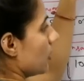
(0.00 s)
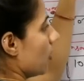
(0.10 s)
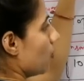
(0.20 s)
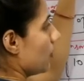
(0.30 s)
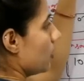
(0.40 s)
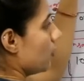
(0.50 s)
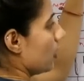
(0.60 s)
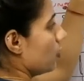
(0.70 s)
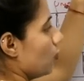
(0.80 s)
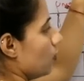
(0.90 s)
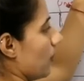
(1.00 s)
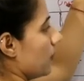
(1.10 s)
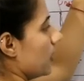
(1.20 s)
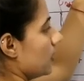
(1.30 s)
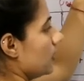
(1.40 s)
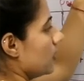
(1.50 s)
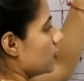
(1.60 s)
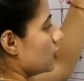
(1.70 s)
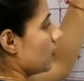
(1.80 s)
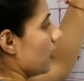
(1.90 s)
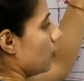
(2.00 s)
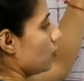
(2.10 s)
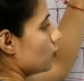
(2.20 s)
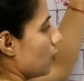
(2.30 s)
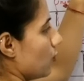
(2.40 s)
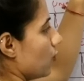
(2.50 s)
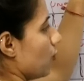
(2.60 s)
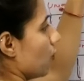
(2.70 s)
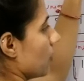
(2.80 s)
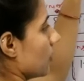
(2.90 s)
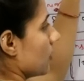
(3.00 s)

Now min value would be updated, and j value is what? 4.